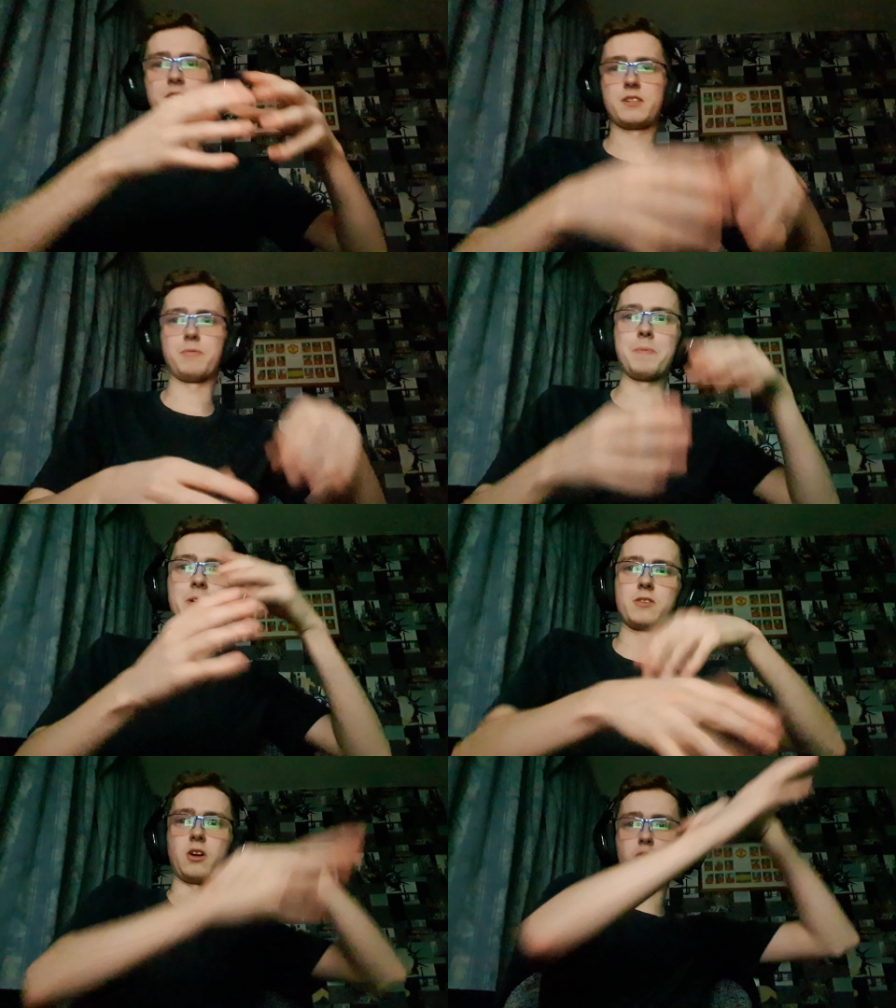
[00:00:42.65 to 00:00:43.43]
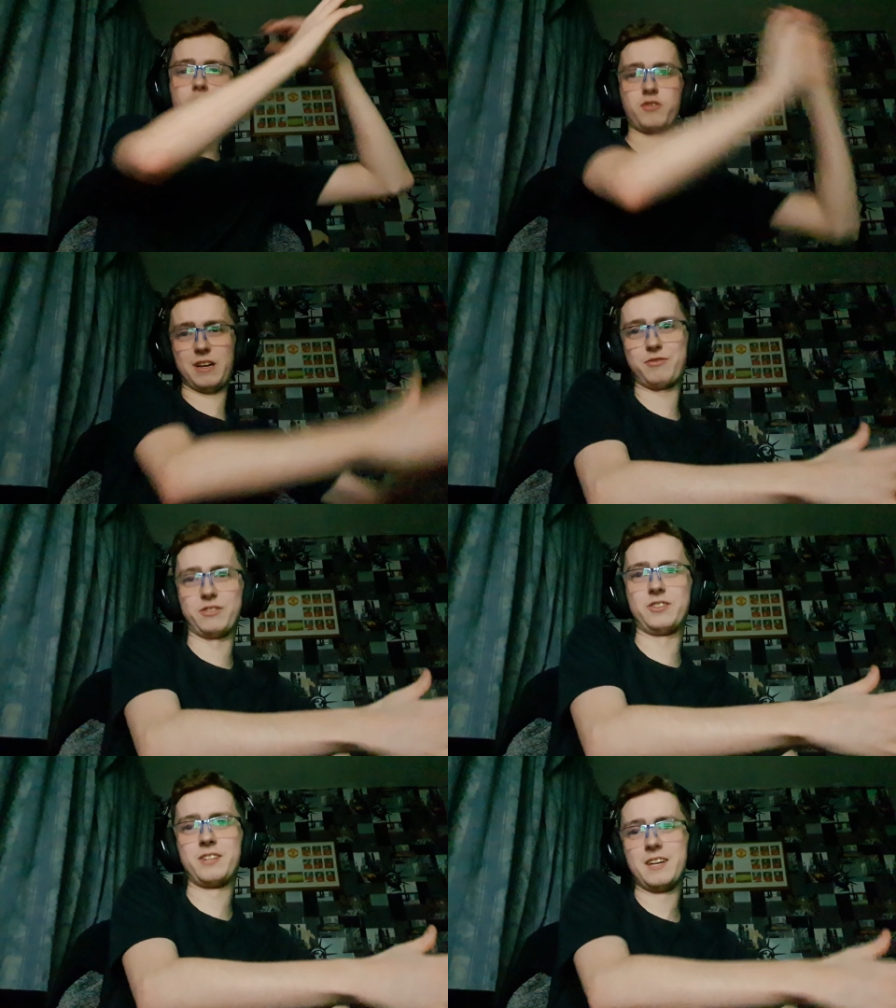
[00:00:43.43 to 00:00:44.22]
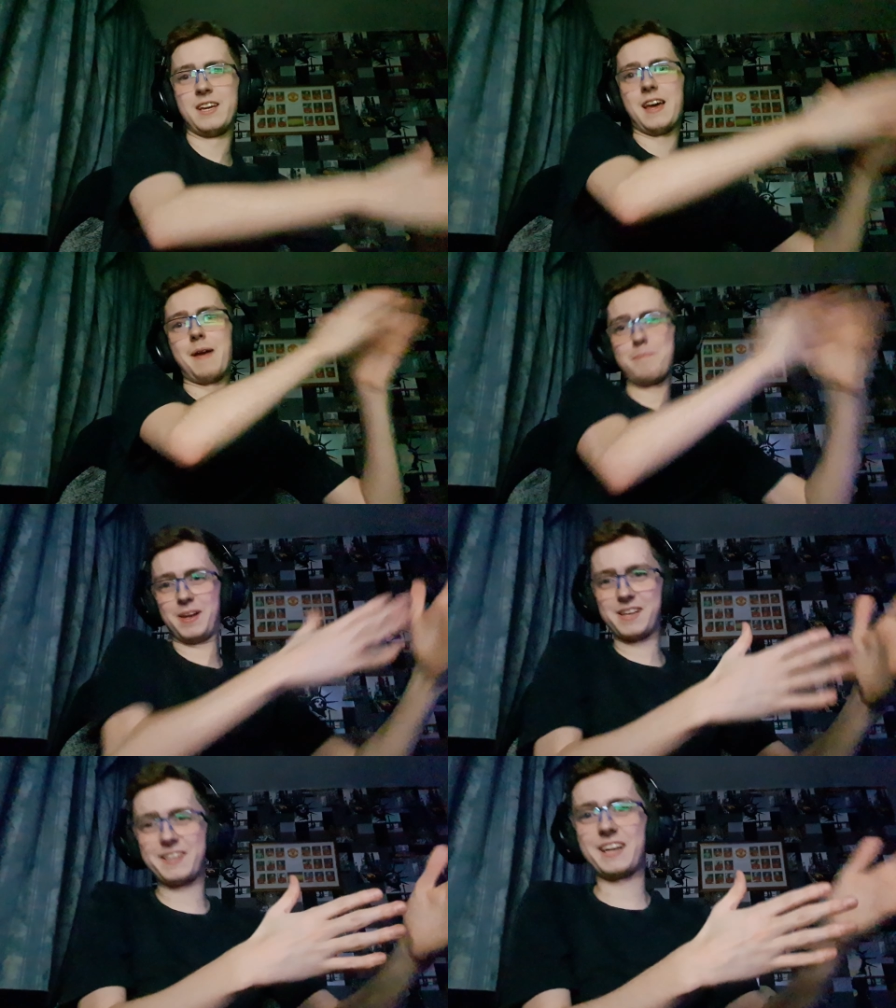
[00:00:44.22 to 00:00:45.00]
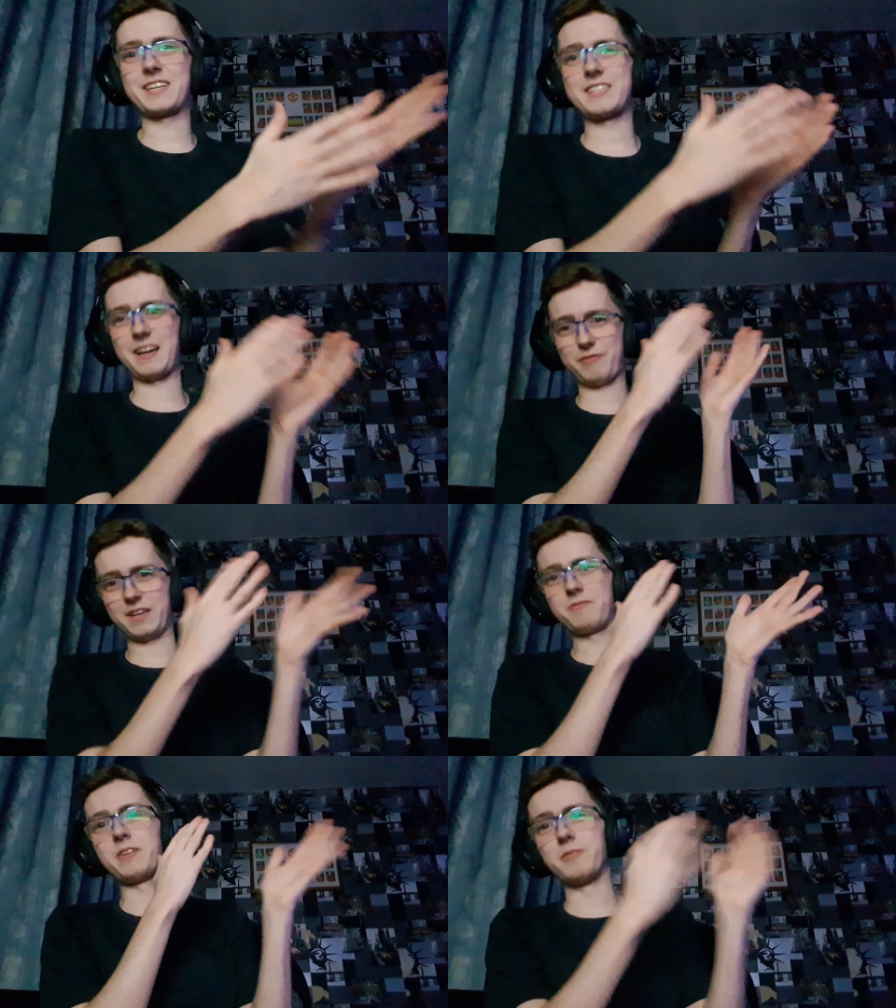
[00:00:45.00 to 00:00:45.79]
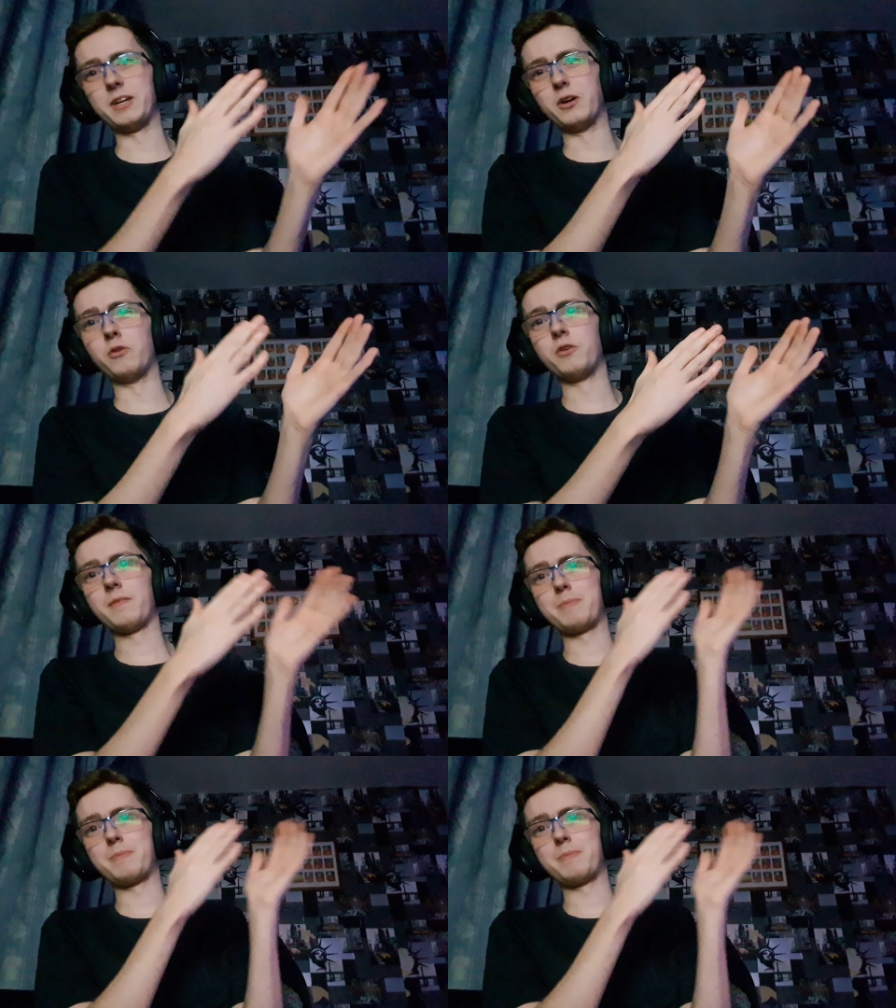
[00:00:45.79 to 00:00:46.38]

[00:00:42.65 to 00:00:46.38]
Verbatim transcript: so when we go to Old Trafford and beat the net, because I think we will,